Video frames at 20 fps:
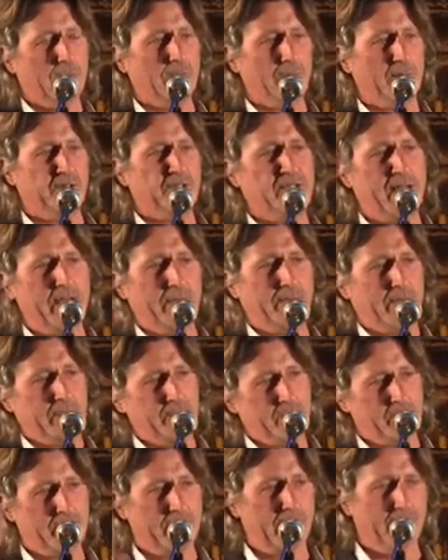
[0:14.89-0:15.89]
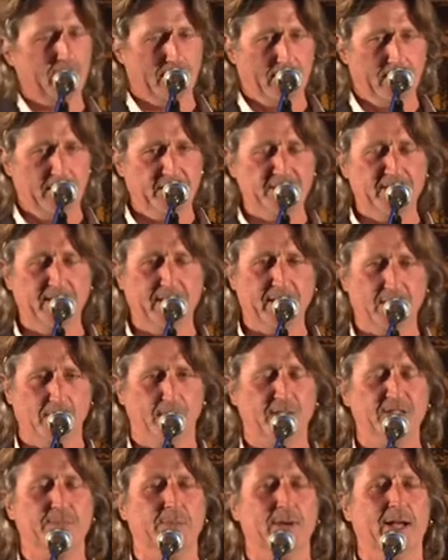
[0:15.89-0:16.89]
with the sound engineer, listening
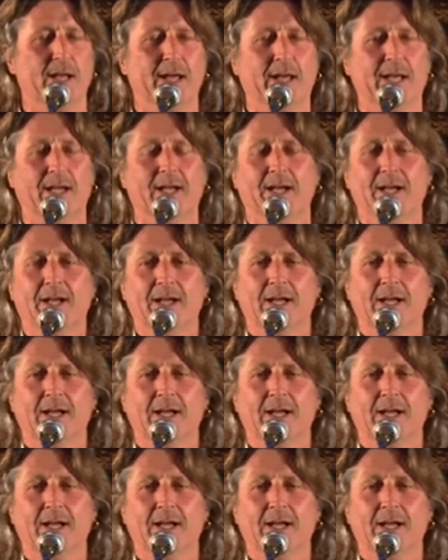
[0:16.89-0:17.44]
to us playing,